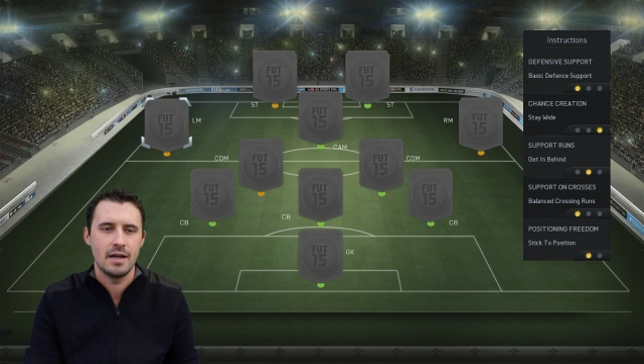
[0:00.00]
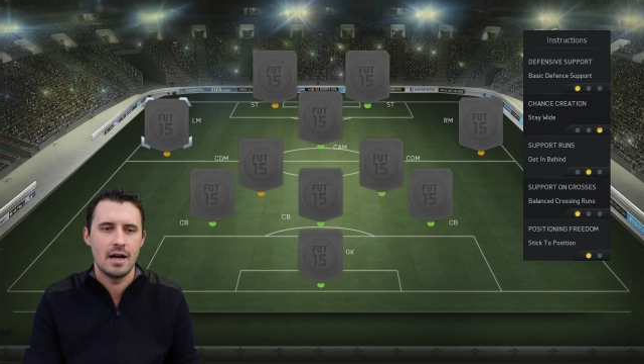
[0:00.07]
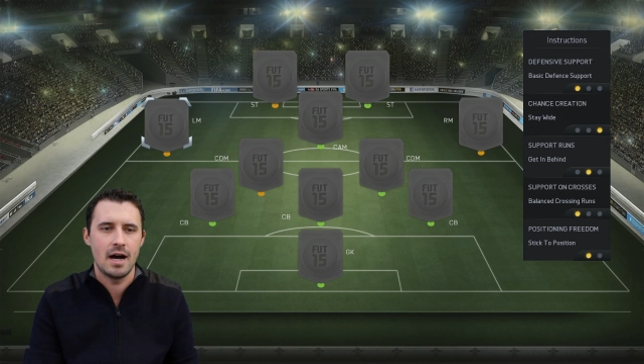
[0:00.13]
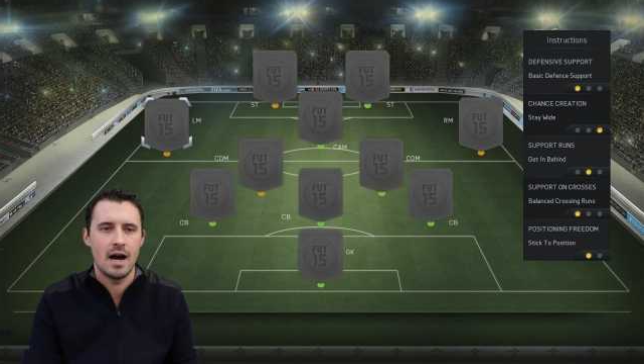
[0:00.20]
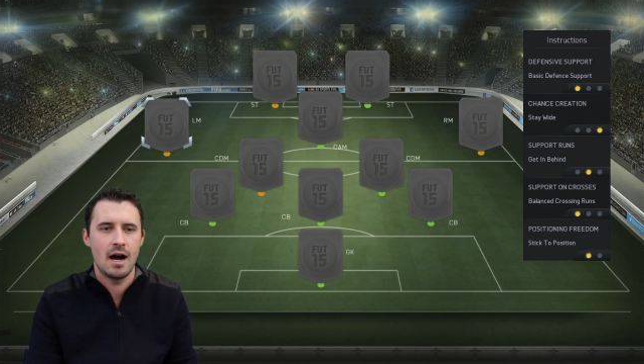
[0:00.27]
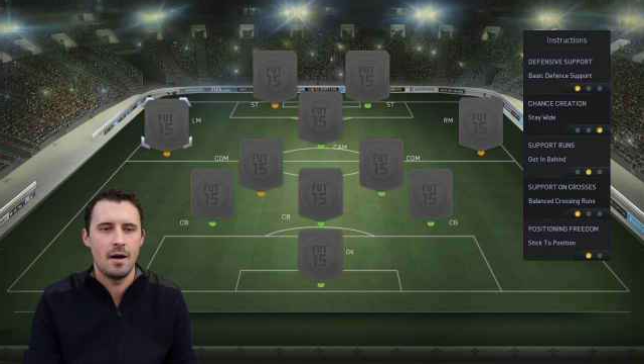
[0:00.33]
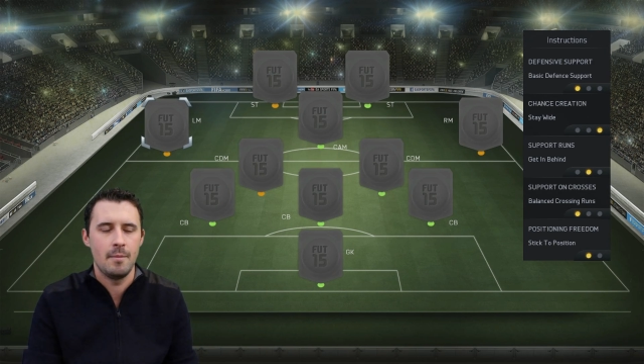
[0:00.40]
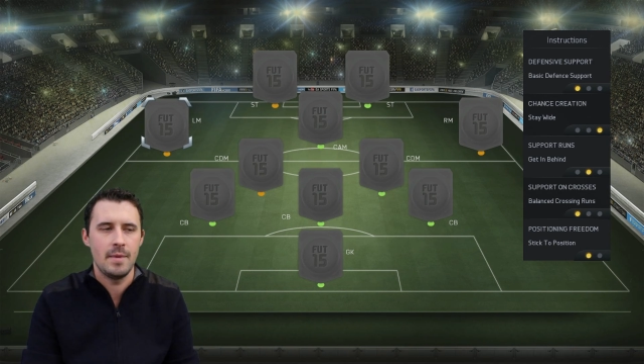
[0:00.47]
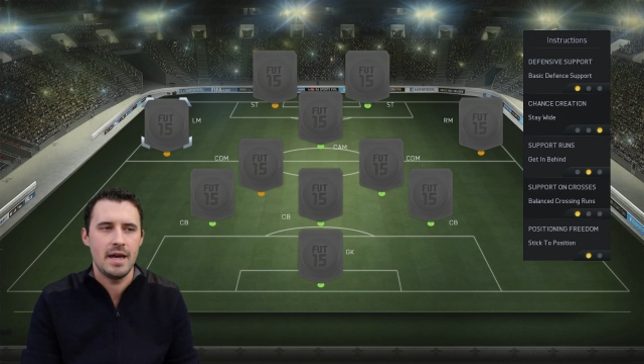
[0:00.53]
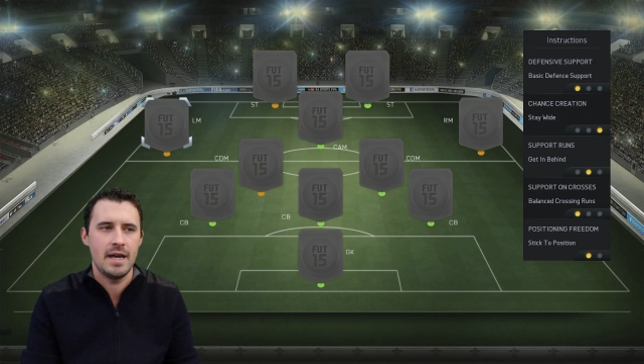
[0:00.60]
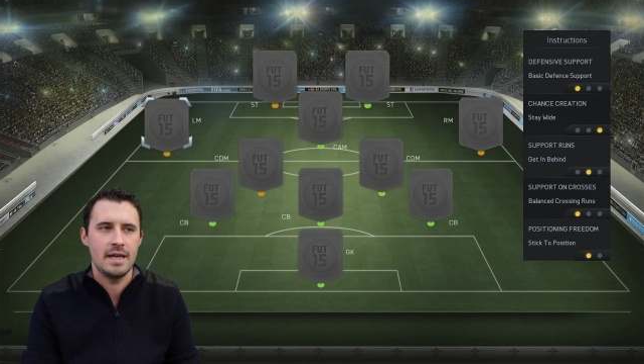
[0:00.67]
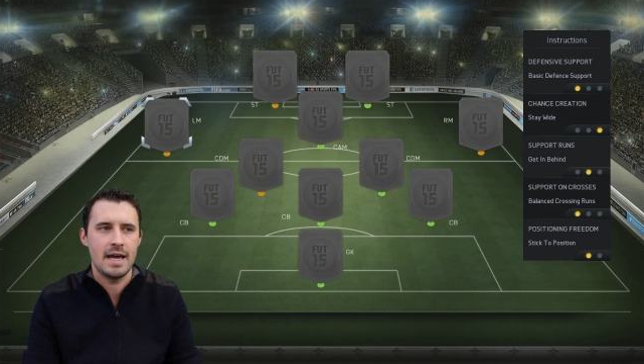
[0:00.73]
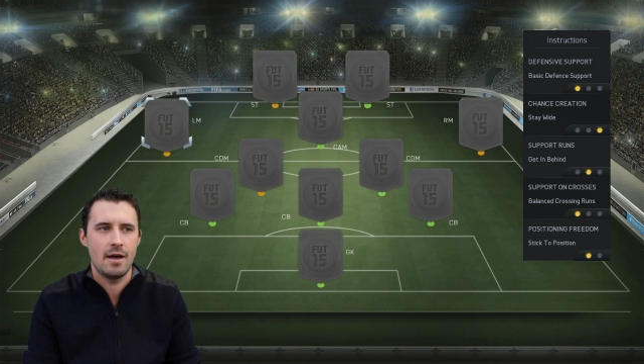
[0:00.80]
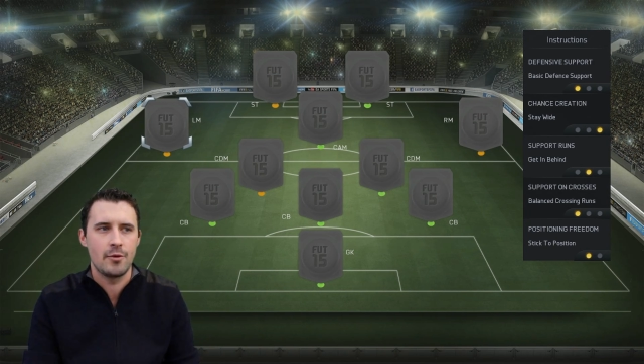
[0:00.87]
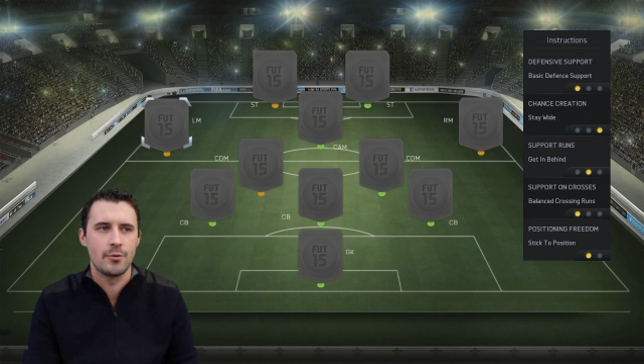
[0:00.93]

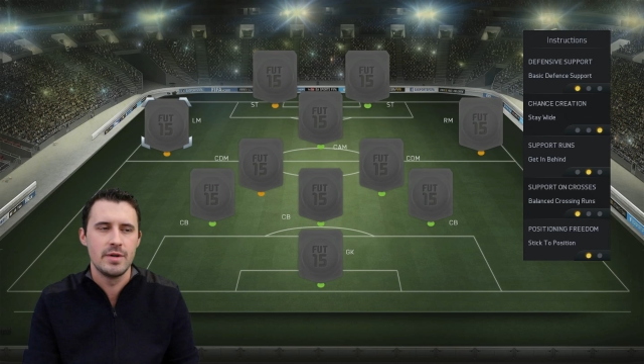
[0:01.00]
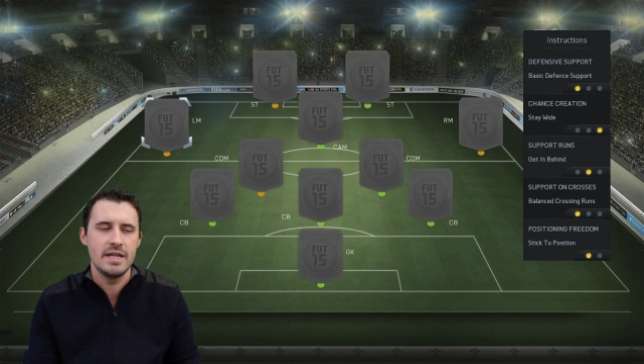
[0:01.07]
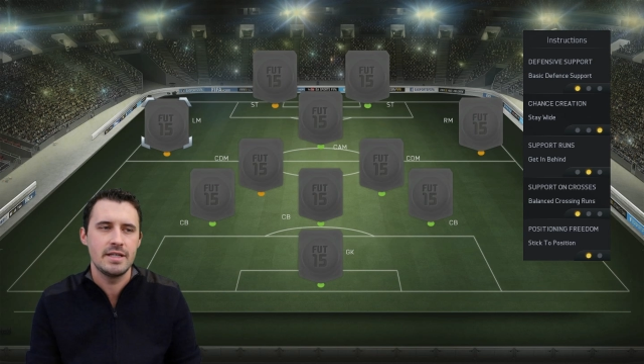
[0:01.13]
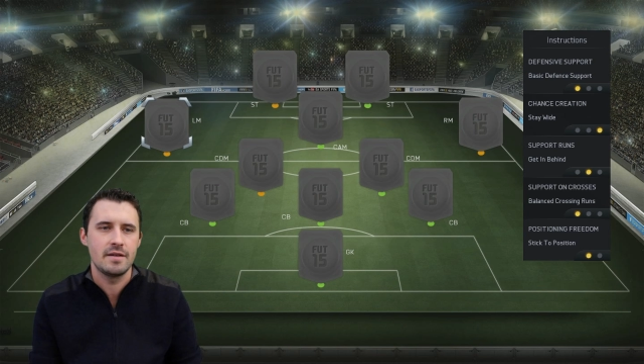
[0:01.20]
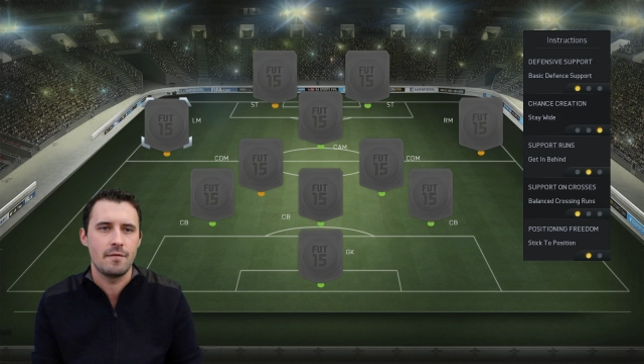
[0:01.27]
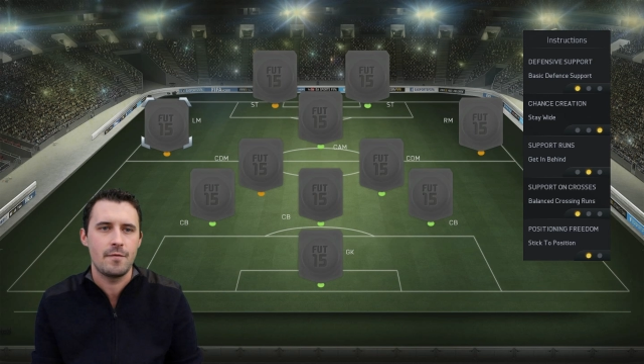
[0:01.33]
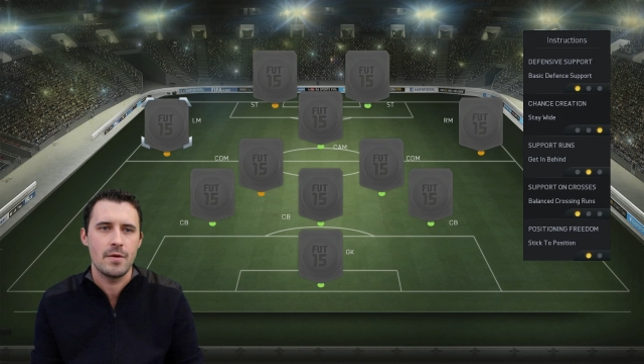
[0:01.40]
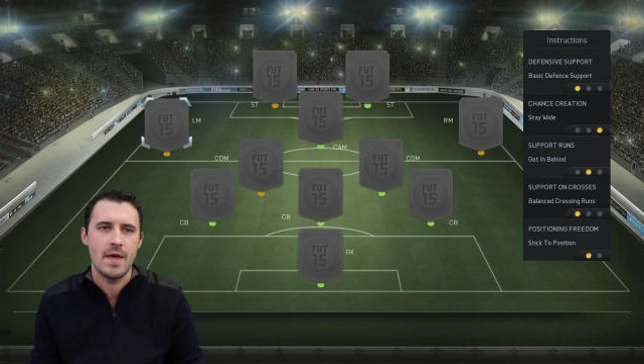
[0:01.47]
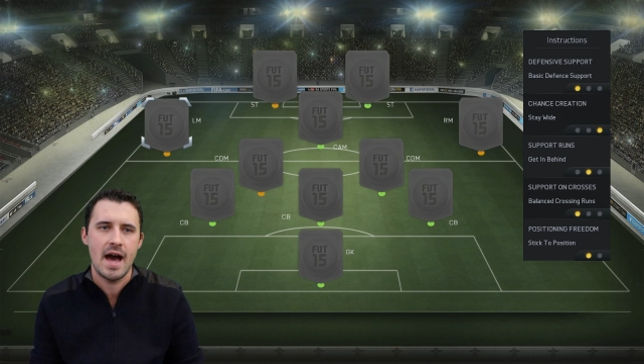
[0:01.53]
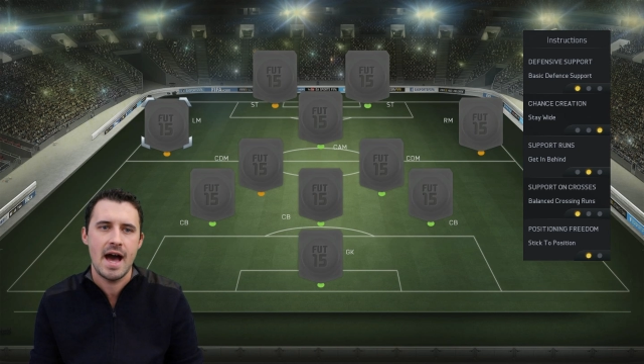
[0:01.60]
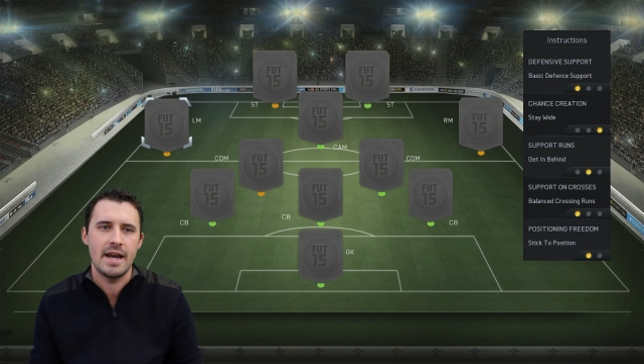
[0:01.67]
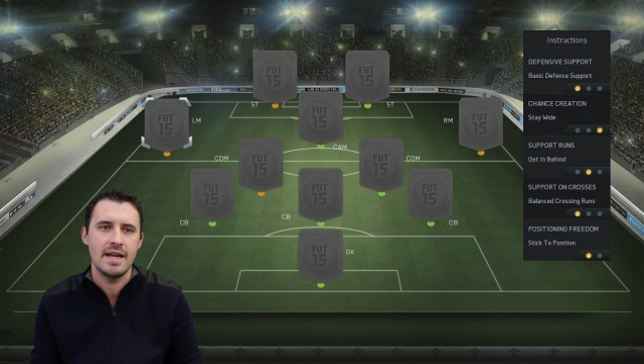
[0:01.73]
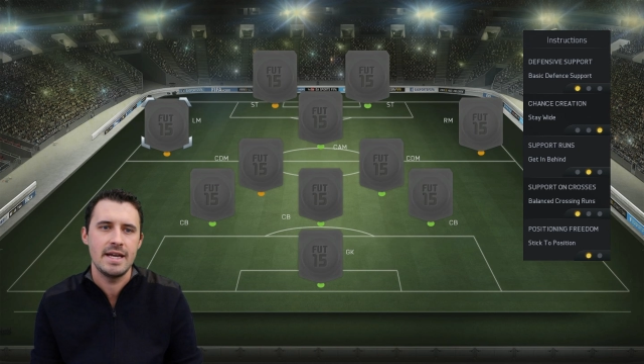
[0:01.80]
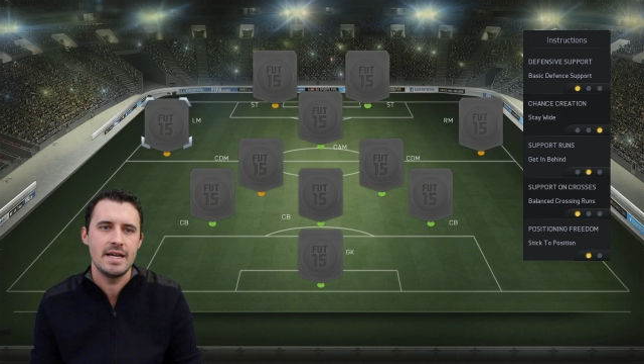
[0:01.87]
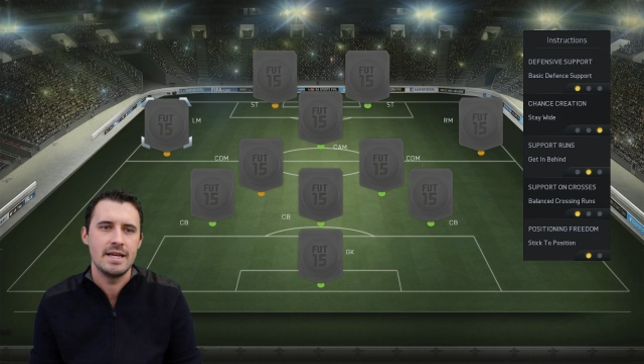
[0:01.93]
And now the reason for
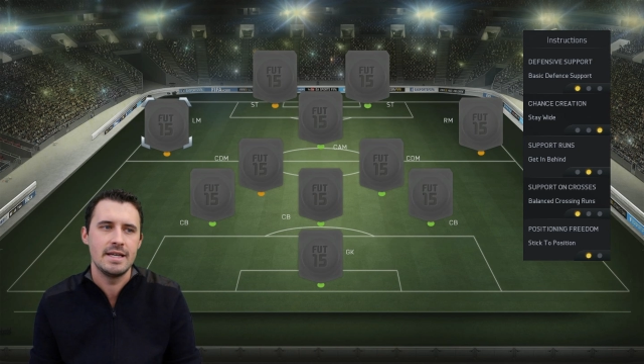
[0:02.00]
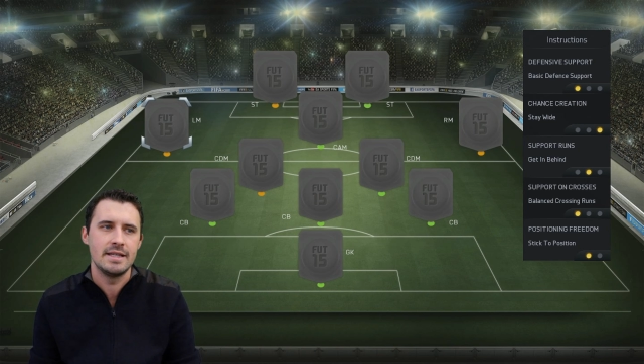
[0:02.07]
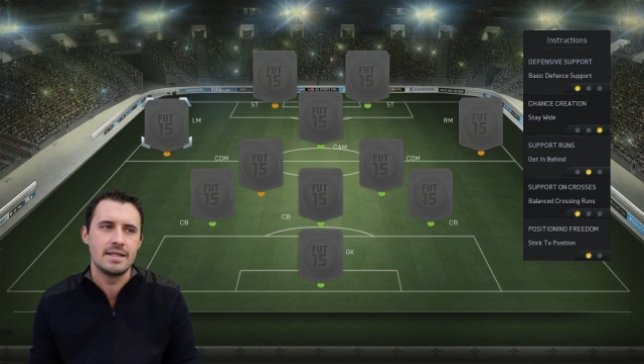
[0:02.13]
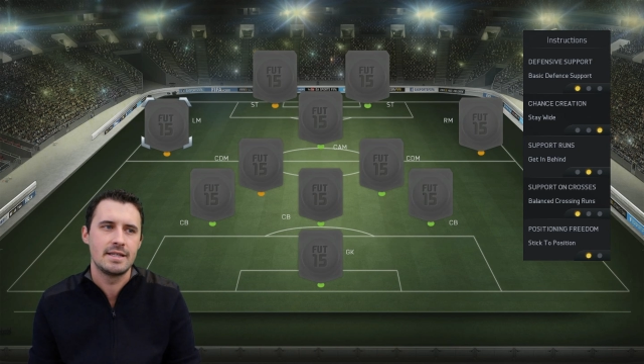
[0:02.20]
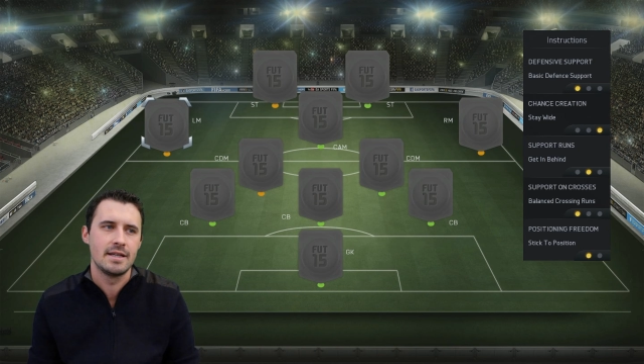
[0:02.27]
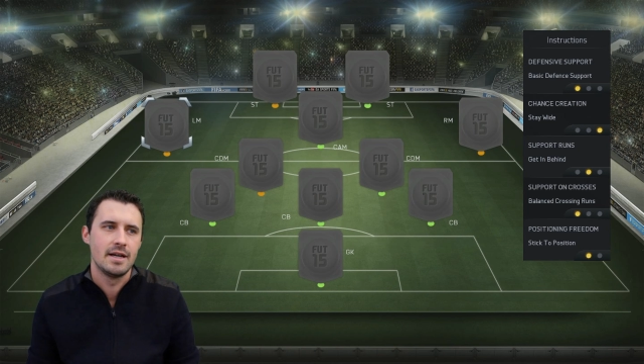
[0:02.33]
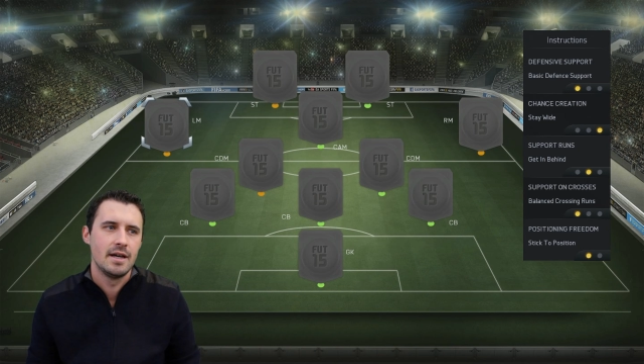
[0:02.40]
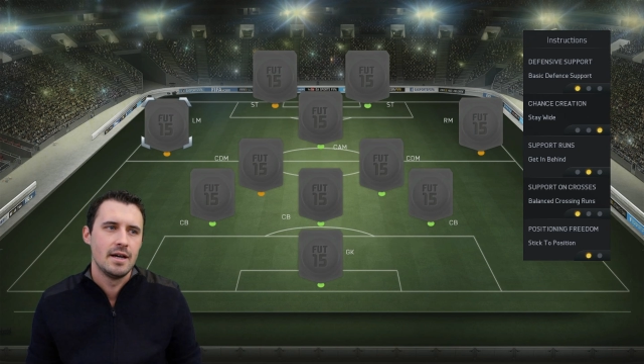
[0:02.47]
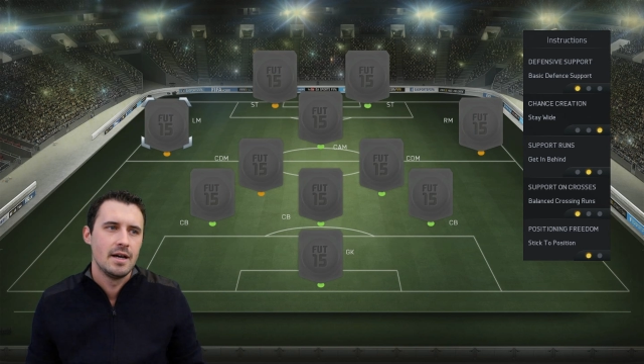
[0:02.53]
that is